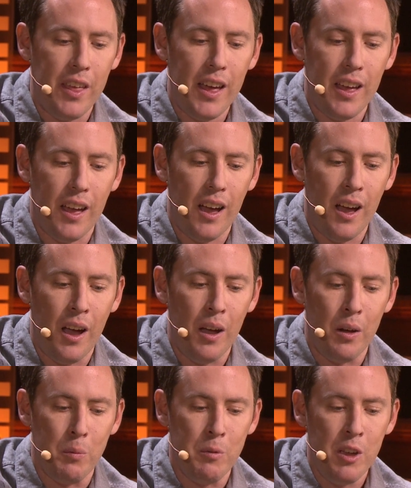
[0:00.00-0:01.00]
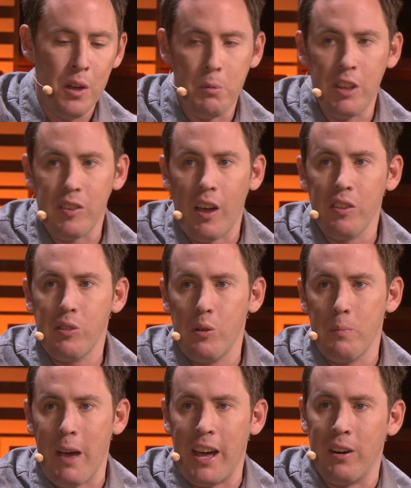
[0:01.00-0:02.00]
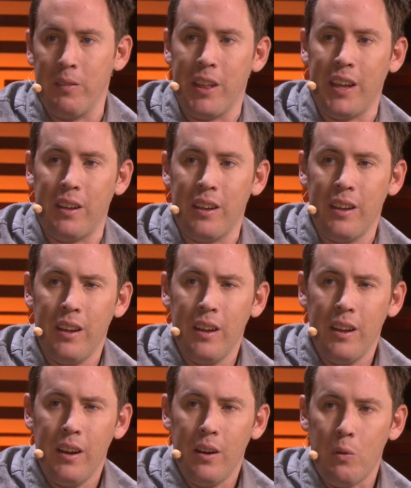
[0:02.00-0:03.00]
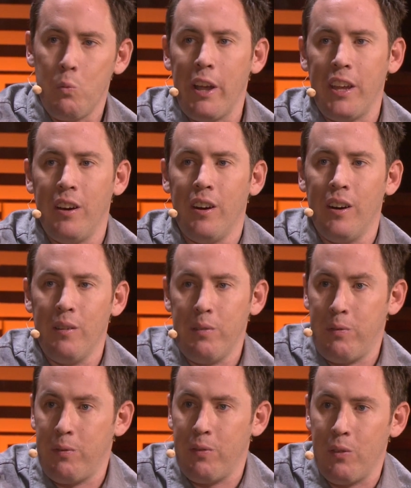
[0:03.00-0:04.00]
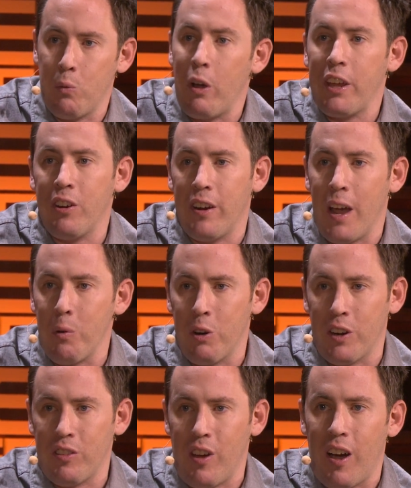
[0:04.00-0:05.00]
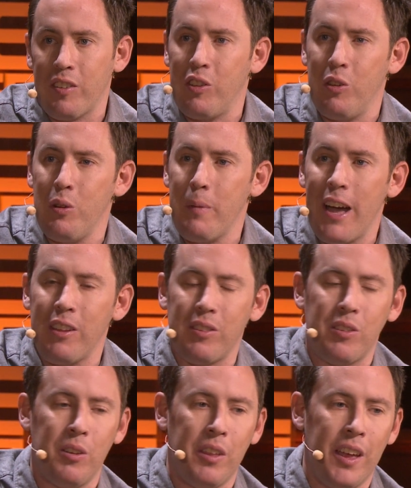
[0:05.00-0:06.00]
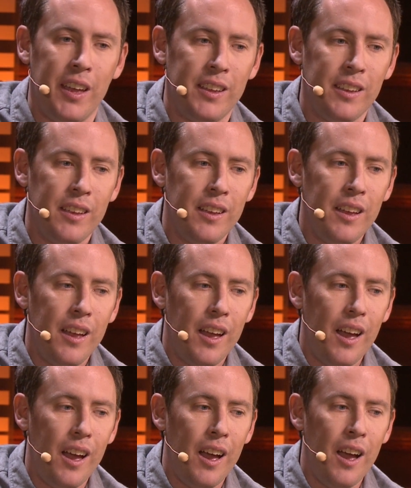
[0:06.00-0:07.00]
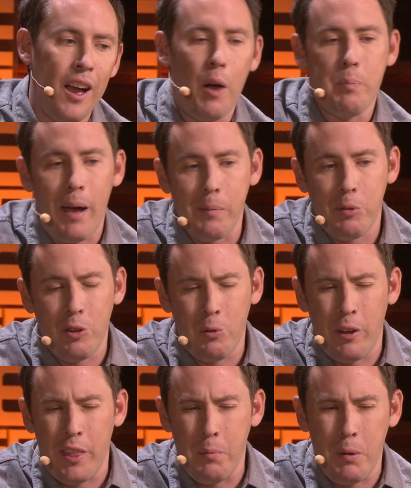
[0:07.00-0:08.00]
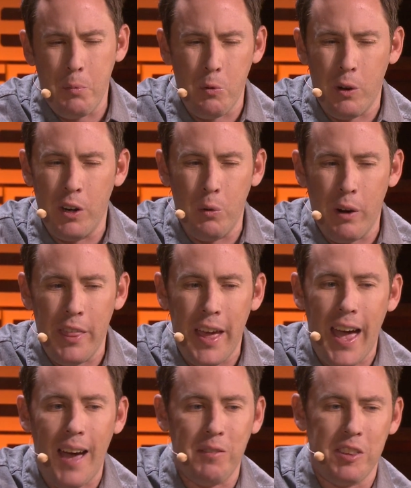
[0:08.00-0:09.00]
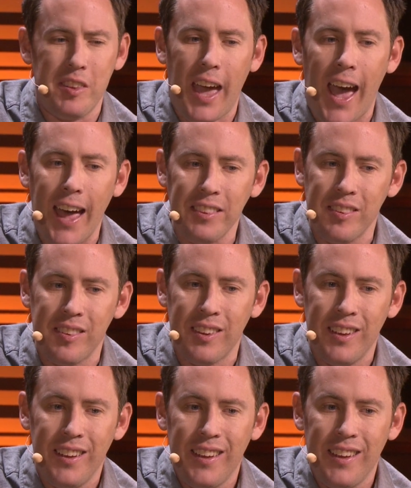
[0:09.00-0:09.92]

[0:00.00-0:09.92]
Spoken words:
that. But it's also a matter of like what your network talks to you about. So like a popular one that people wonder why they have is cats,